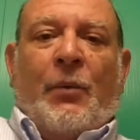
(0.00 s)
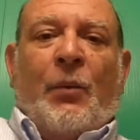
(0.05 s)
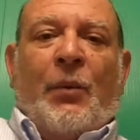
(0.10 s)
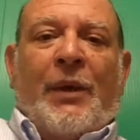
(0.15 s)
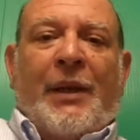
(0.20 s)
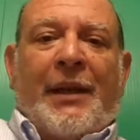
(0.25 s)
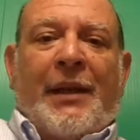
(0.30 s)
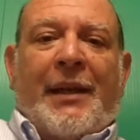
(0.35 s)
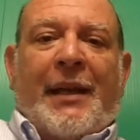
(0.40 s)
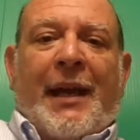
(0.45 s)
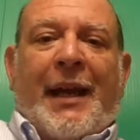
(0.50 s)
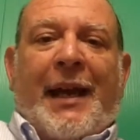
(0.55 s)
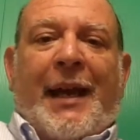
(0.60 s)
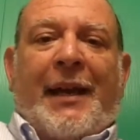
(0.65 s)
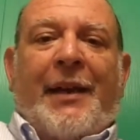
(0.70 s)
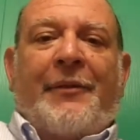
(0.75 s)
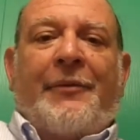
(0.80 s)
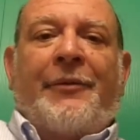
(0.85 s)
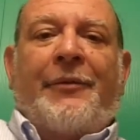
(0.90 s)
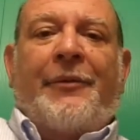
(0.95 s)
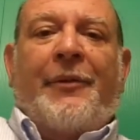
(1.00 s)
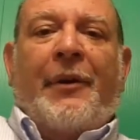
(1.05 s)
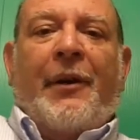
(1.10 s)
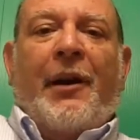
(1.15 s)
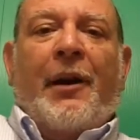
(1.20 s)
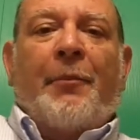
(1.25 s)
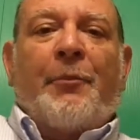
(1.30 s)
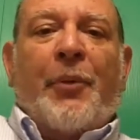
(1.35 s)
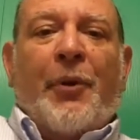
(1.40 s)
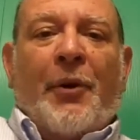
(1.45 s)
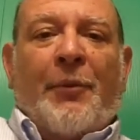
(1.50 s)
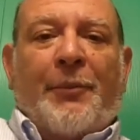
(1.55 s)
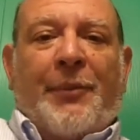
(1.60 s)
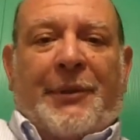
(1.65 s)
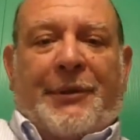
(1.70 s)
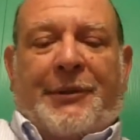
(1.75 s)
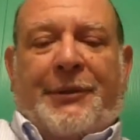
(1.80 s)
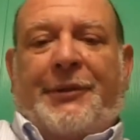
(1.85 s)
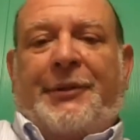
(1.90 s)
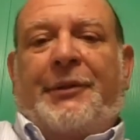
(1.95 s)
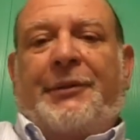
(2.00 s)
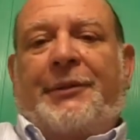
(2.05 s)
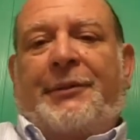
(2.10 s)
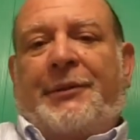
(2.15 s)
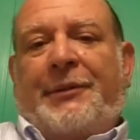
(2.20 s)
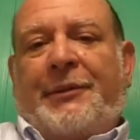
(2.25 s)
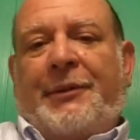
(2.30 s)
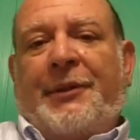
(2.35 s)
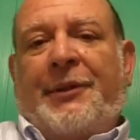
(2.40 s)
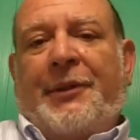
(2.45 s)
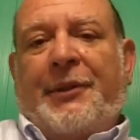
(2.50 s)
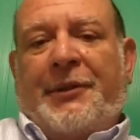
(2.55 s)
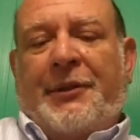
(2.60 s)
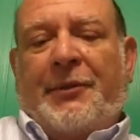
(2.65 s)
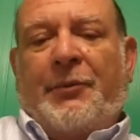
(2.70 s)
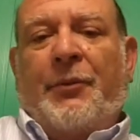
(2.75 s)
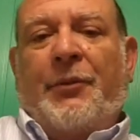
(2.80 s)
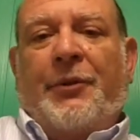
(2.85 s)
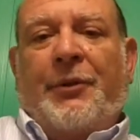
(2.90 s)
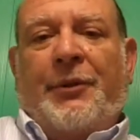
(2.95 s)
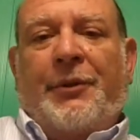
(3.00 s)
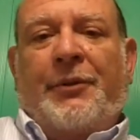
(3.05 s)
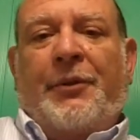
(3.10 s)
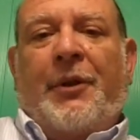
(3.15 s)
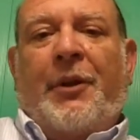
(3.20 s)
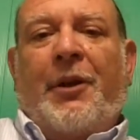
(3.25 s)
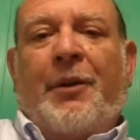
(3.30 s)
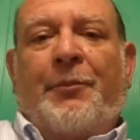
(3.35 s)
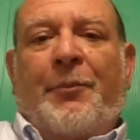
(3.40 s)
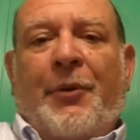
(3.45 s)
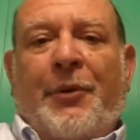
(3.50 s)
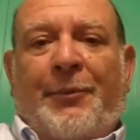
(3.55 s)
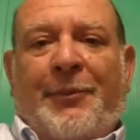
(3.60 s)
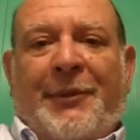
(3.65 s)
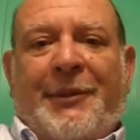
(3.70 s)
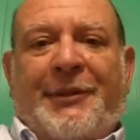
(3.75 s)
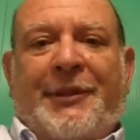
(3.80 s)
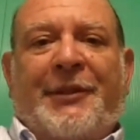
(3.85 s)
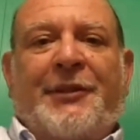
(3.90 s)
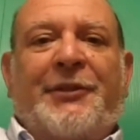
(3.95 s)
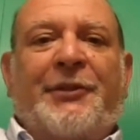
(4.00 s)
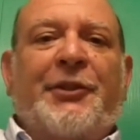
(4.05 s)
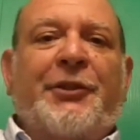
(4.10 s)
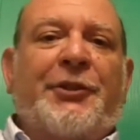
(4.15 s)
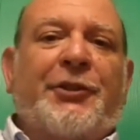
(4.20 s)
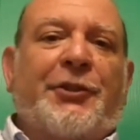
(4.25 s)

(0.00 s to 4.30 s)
We have a purpose in this world. Our purpose is to